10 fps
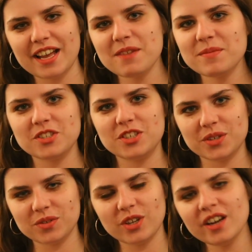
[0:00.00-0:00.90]
I'm a
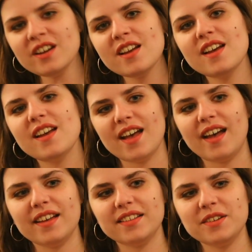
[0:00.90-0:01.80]
junior
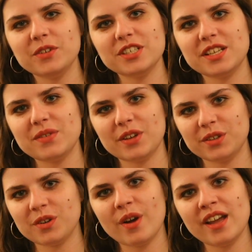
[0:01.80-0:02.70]
at the University of
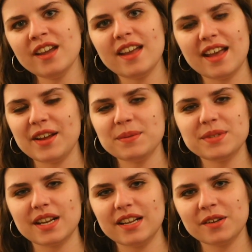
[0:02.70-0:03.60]
Illinois, and I'm
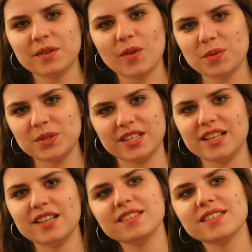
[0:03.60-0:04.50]
studying global
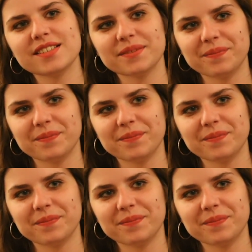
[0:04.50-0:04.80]
studies.